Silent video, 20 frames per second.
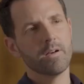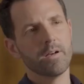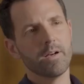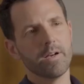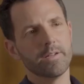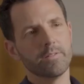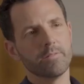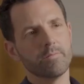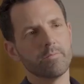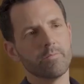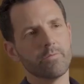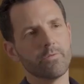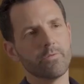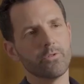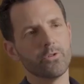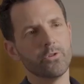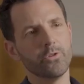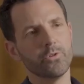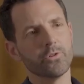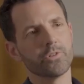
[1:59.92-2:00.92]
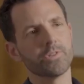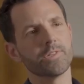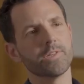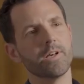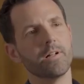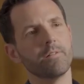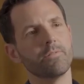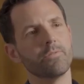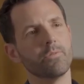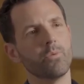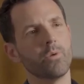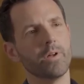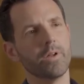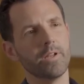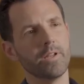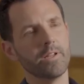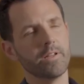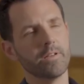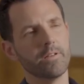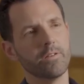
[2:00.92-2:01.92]
And for you yourself,
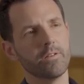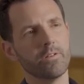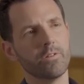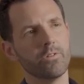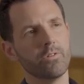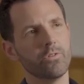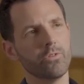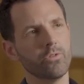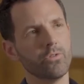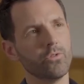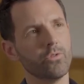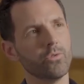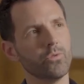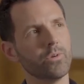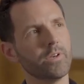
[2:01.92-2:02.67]
when you